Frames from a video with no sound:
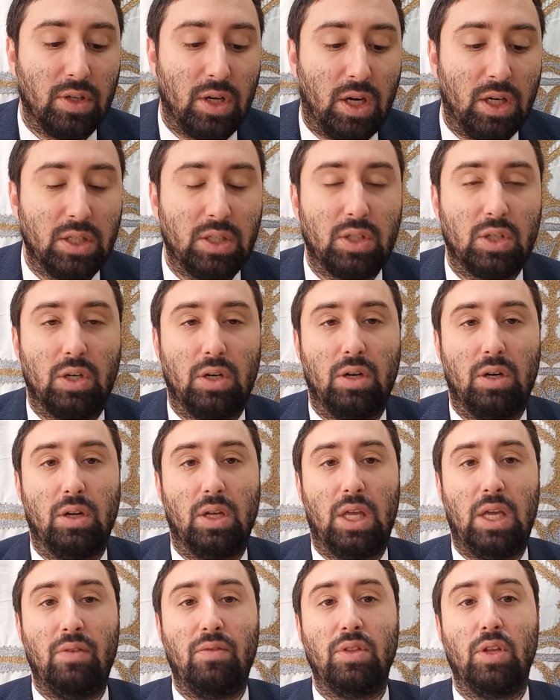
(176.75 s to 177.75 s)
Aser,
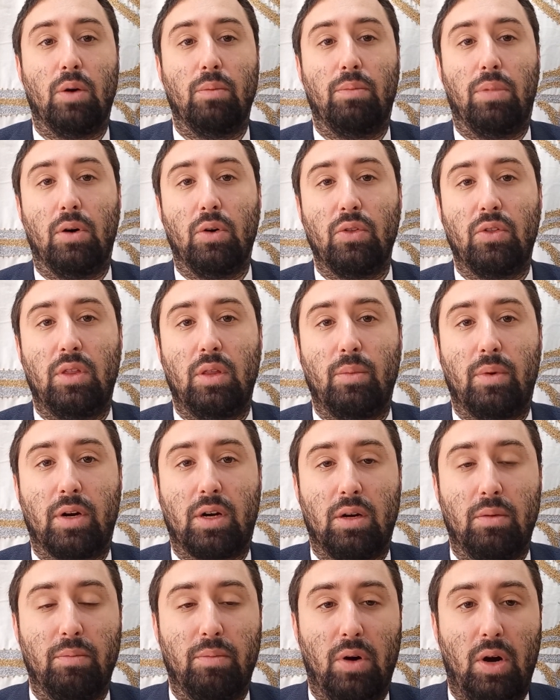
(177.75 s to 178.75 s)
even though both of them are
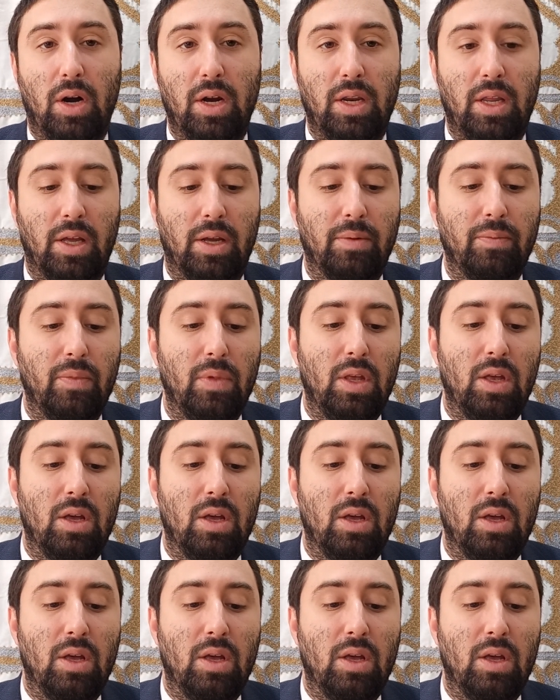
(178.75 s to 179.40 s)
combining,